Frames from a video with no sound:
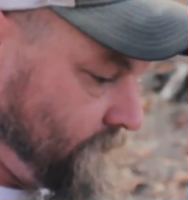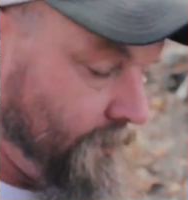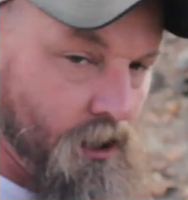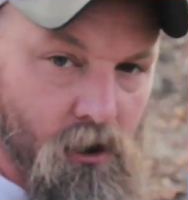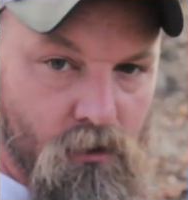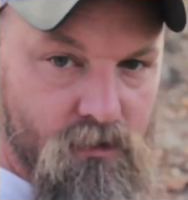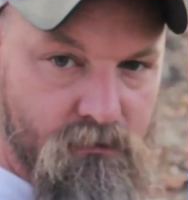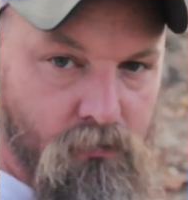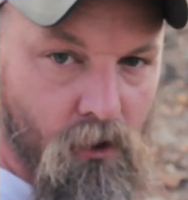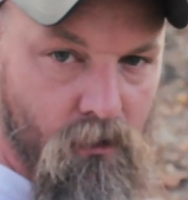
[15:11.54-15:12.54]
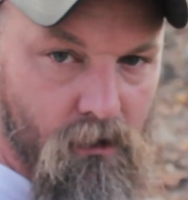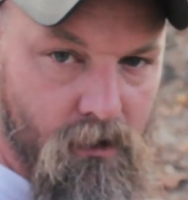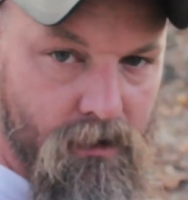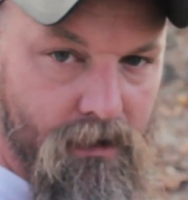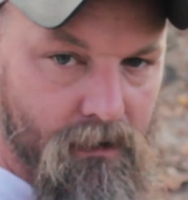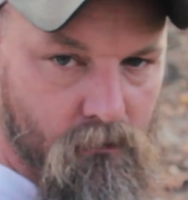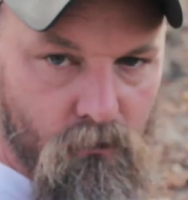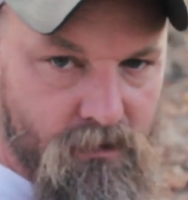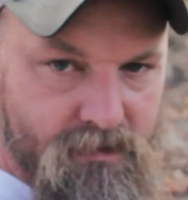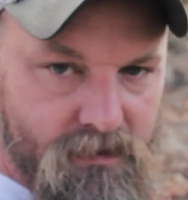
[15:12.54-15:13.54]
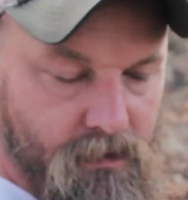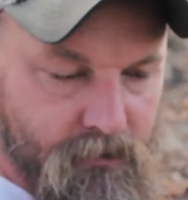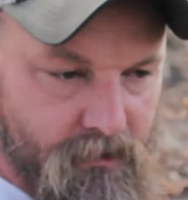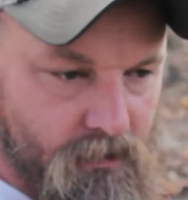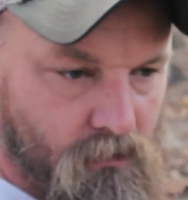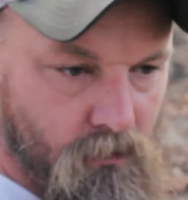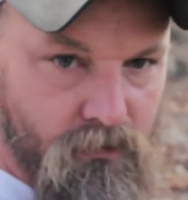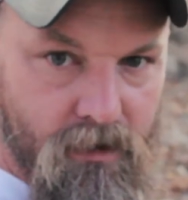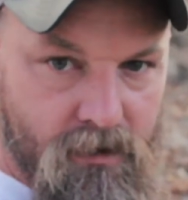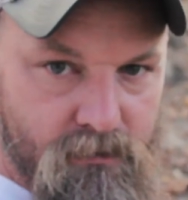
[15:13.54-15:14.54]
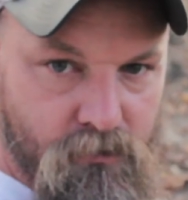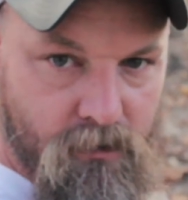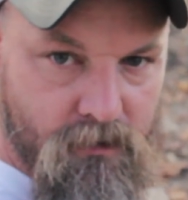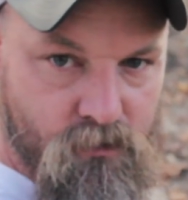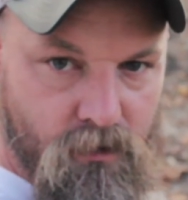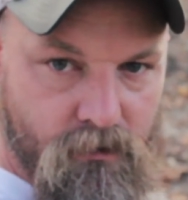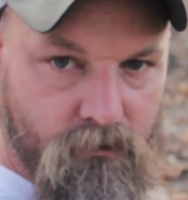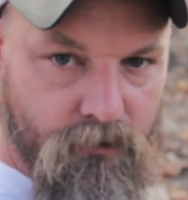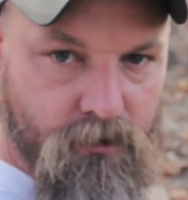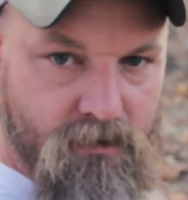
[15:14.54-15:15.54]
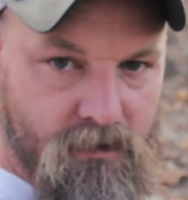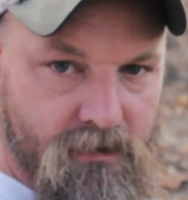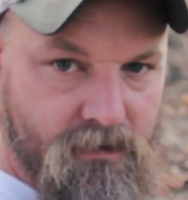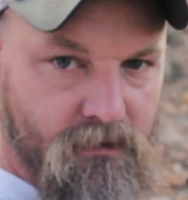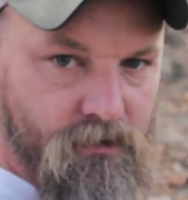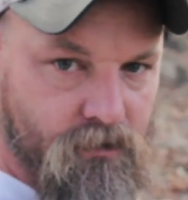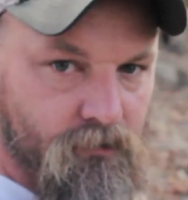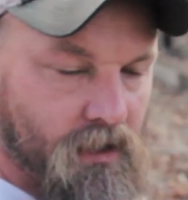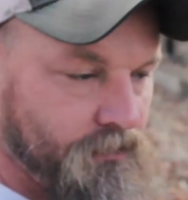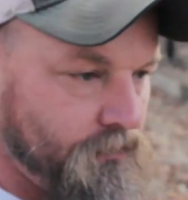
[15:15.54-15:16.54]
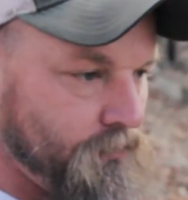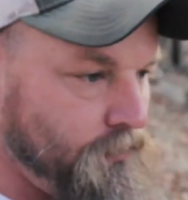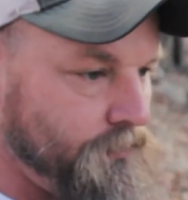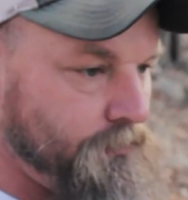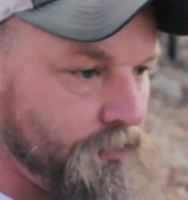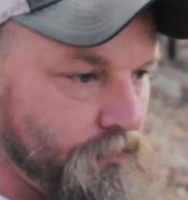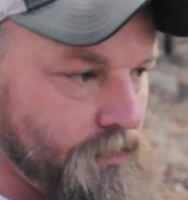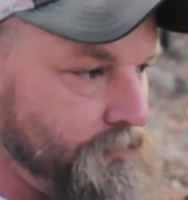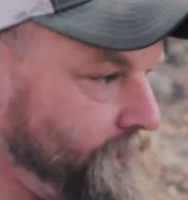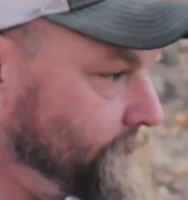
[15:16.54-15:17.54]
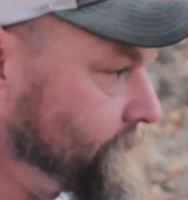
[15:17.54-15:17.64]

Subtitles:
The hose broke on it, and the whole thing is pretty much rendered useless unless you've got the tool to put crimps on